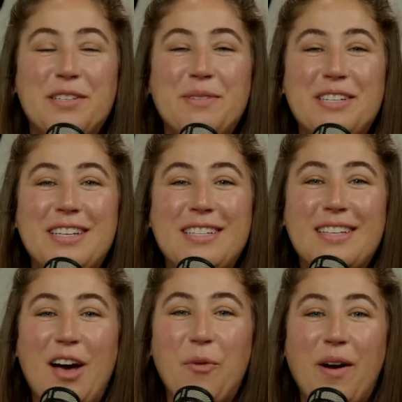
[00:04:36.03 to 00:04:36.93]
mission is
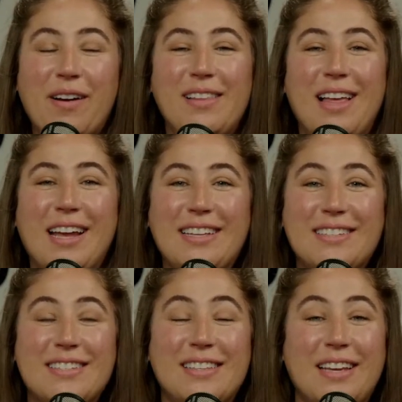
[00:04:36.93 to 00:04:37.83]
to help our
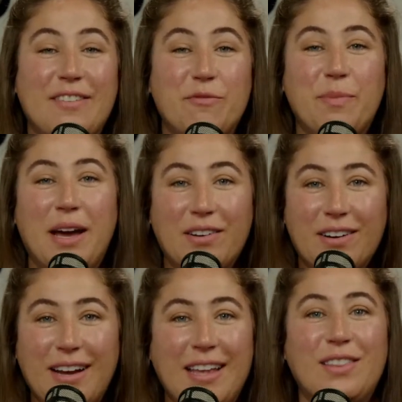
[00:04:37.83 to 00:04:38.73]
clients live
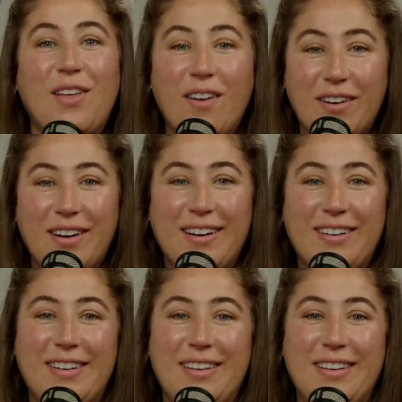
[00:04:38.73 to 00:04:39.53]
better and longer.